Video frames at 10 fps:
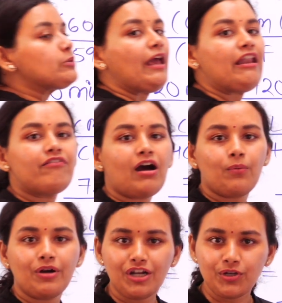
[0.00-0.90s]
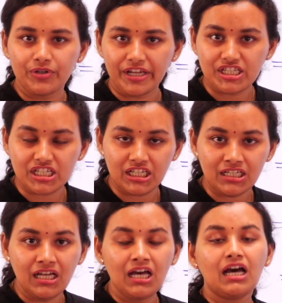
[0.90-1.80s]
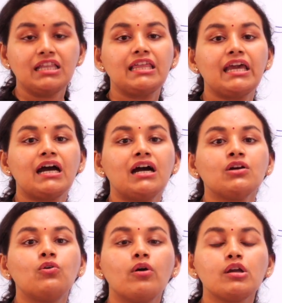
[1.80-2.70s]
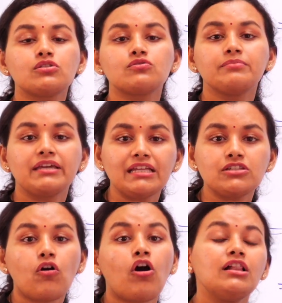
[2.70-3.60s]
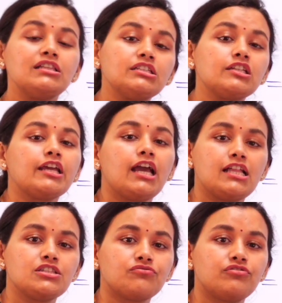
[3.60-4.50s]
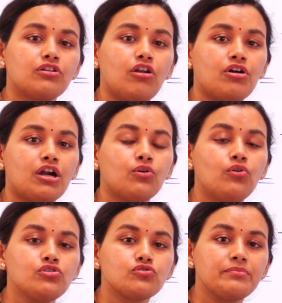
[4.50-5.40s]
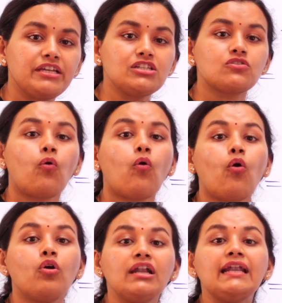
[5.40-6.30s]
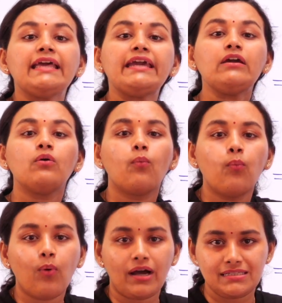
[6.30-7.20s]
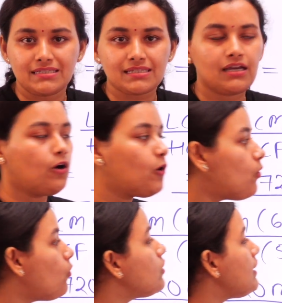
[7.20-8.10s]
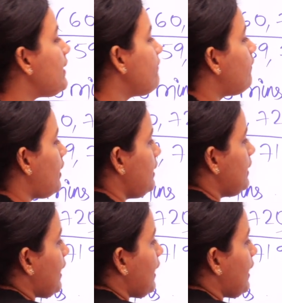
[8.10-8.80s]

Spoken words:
12 hour duration, they are going to meet, all the three hands of a clock are going to meet only once, only one